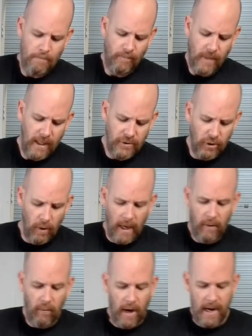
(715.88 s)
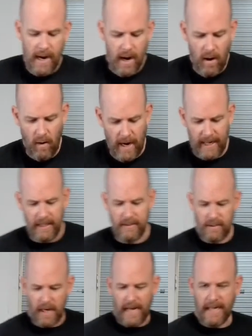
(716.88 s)
And so like right now, I
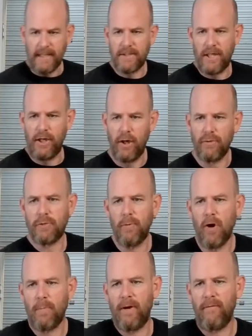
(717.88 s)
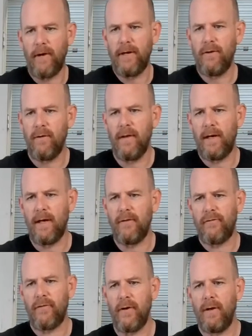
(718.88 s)
can see no smoke, but if I do
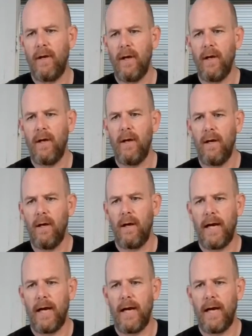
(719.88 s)
this, I